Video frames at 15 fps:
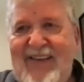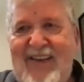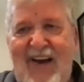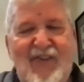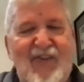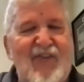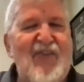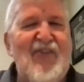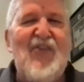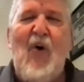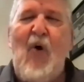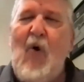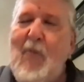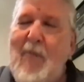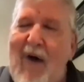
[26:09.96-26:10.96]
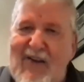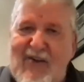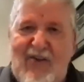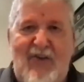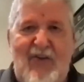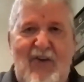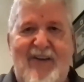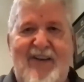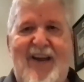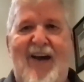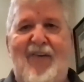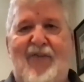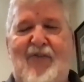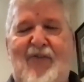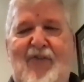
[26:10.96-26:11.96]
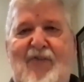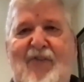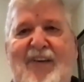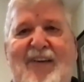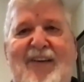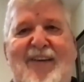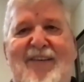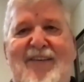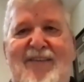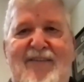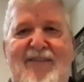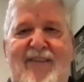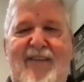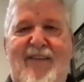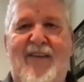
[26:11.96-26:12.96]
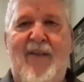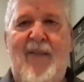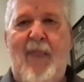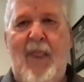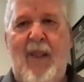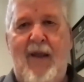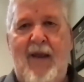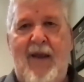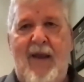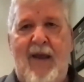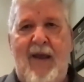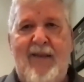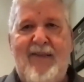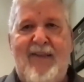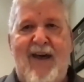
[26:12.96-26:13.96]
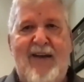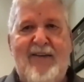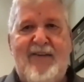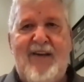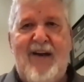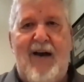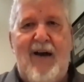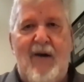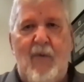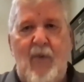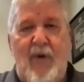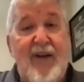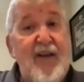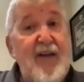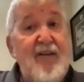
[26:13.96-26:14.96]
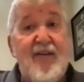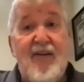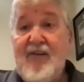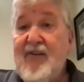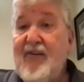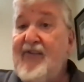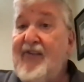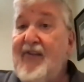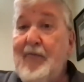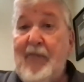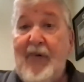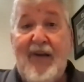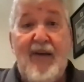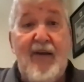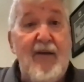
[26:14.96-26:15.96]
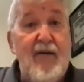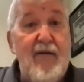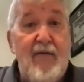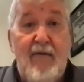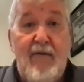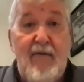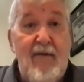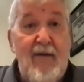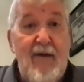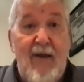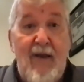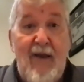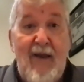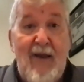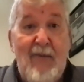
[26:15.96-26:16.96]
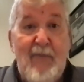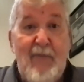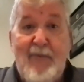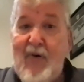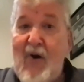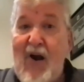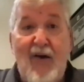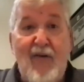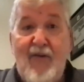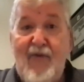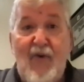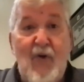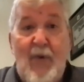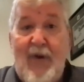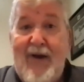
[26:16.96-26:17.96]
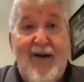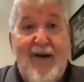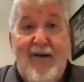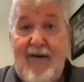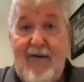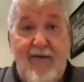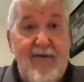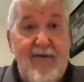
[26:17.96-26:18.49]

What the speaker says: done so much good down through the years that we need to just simply be proud of who we are,